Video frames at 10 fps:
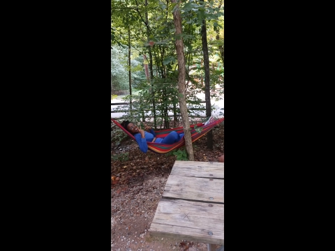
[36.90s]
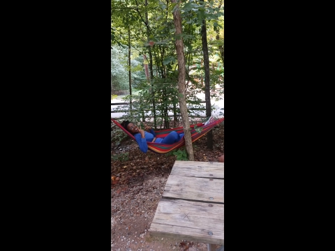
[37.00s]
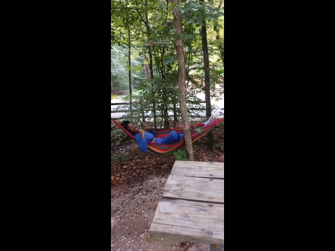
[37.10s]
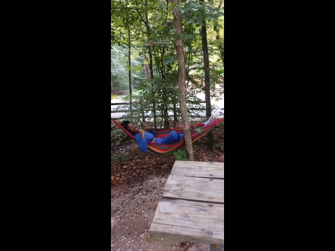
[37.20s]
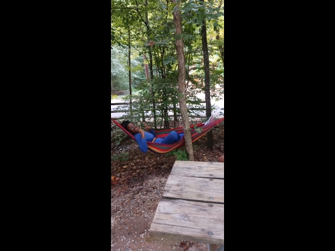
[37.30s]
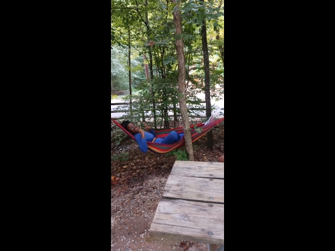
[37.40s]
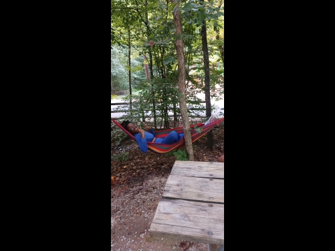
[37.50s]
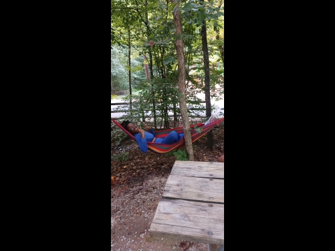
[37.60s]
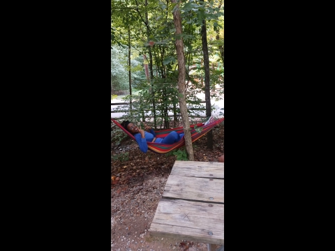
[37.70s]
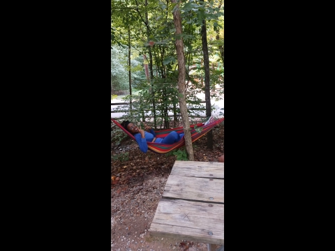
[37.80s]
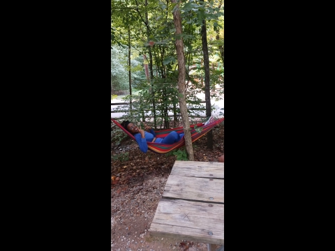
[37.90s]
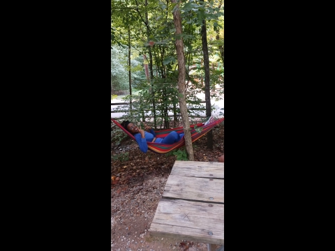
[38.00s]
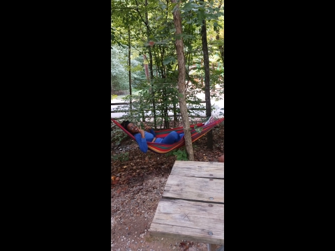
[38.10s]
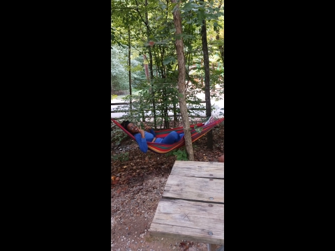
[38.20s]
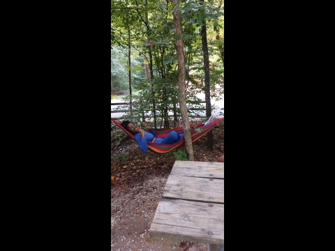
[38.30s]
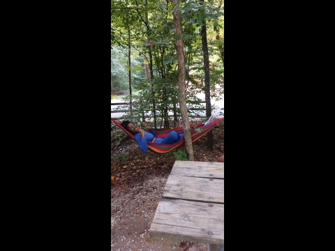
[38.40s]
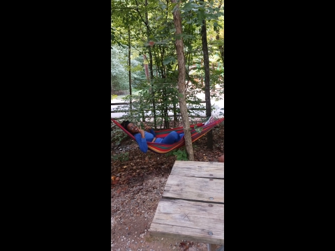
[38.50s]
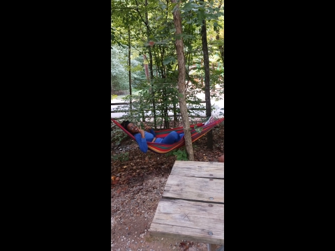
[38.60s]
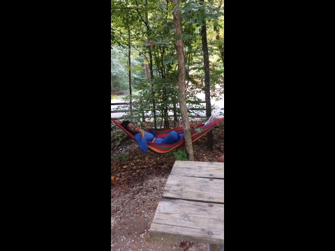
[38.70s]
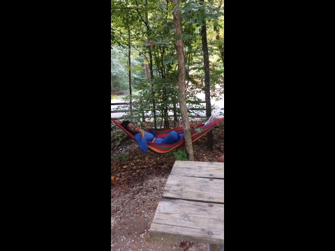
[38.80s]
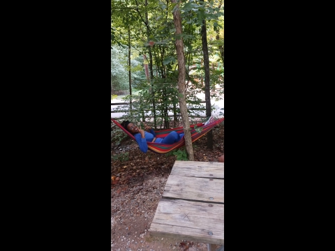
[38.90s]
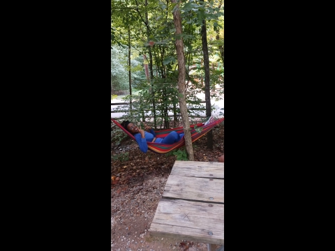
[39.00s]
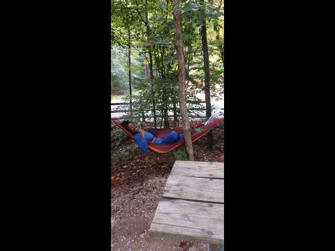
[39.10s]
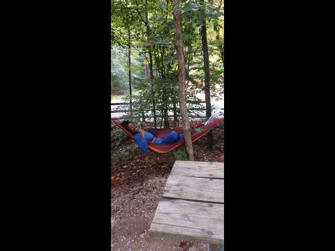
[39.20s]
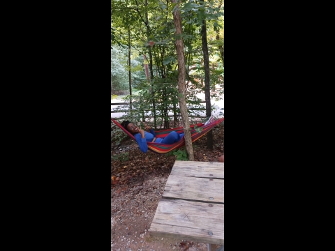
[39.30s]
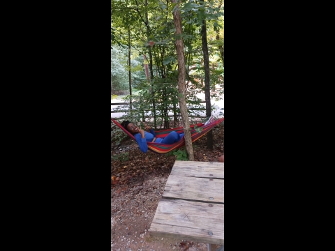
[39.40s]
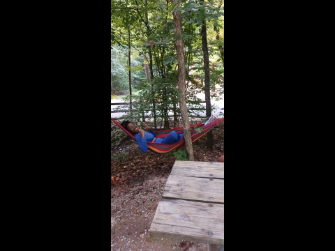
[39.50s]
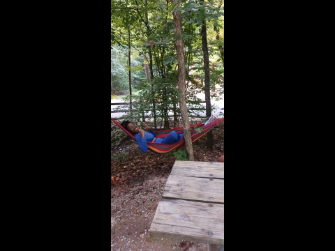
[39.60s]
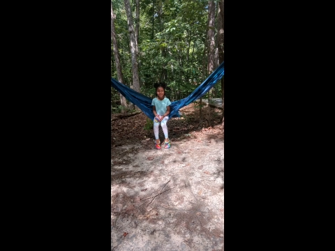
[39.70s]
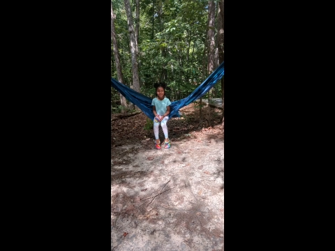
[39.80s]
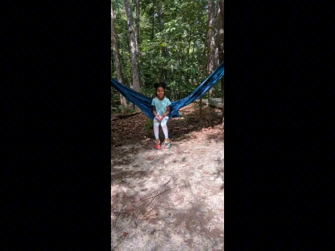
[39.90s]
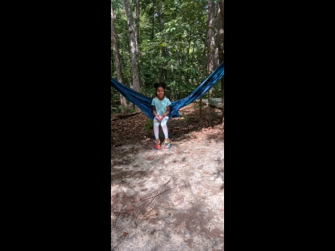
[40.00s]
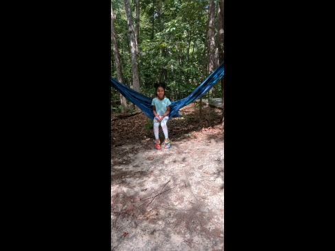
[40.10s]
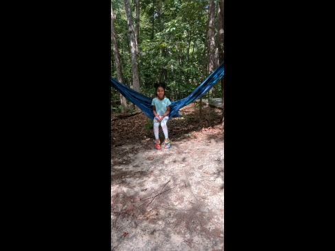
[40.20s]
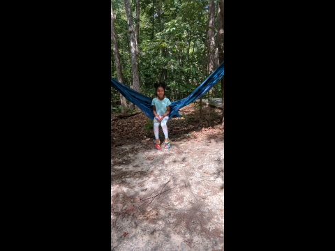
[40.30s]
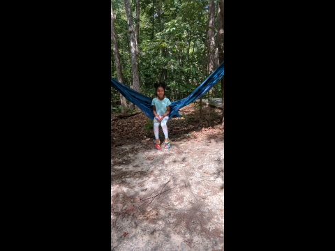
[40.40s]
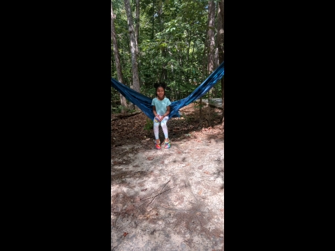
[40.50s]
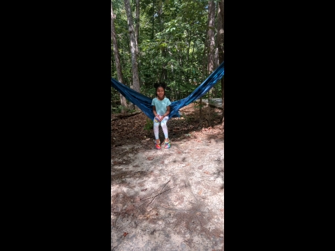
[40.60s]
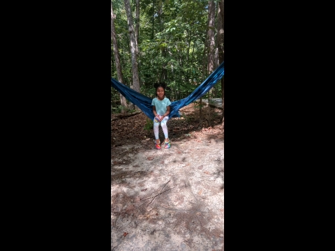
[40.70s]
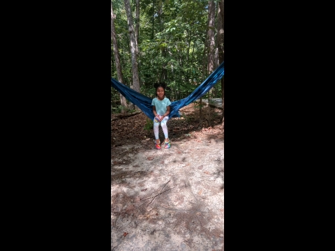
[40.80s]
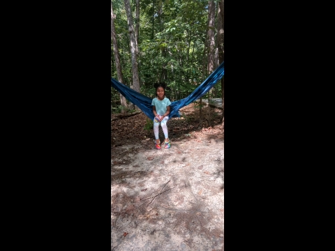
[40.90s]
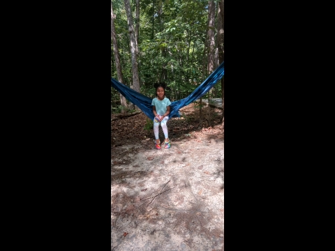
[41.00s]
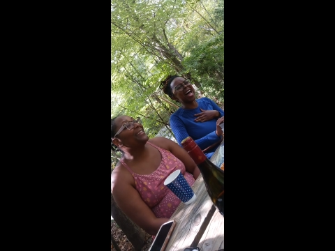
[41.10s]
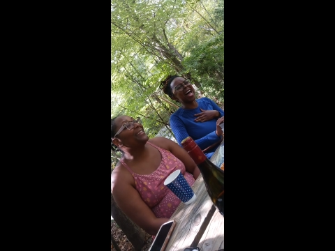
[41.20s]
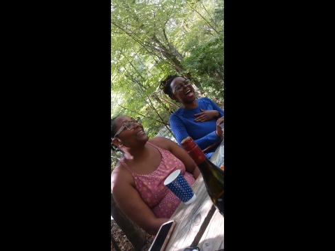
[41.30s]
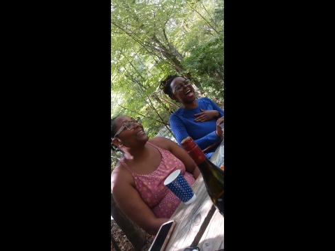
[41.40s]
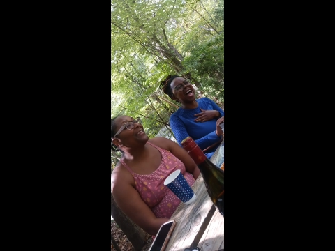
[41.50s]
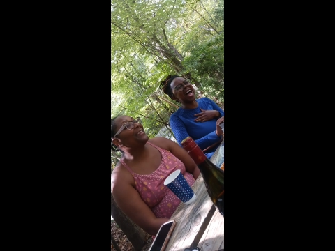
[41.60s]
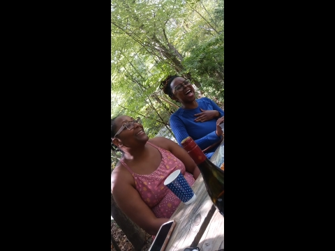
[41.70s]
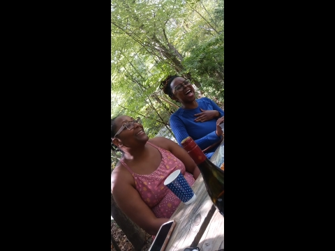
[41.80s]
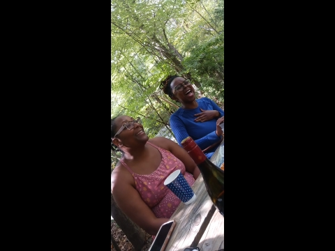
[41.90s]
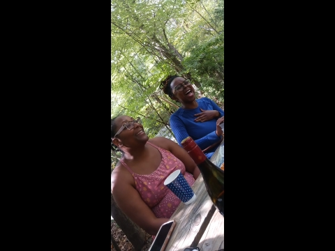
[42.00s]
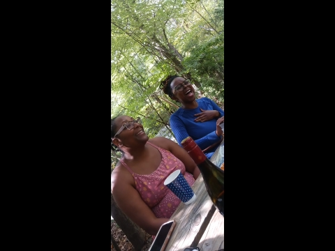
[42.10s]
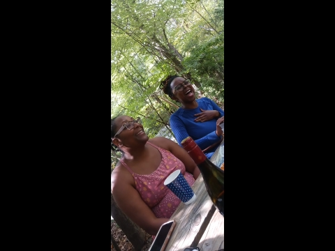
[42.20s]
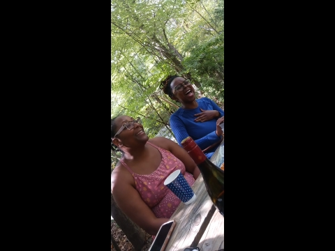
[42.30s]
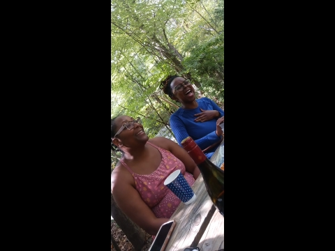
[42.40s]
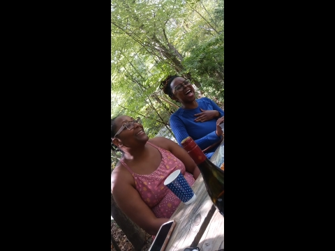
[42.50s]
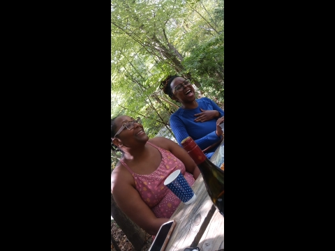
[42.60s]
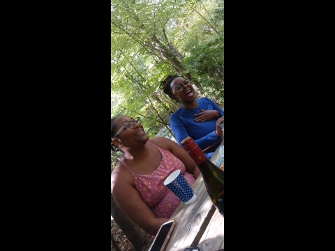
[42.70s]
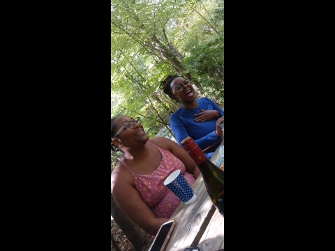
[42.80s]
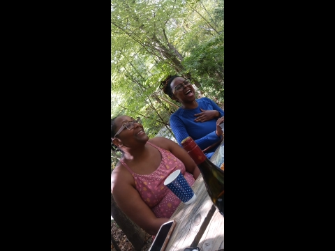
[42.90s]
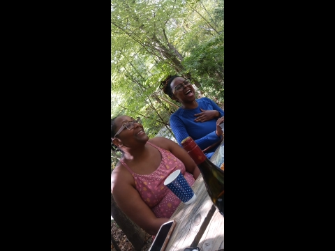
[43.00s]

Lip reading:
[unreadable: no face in view]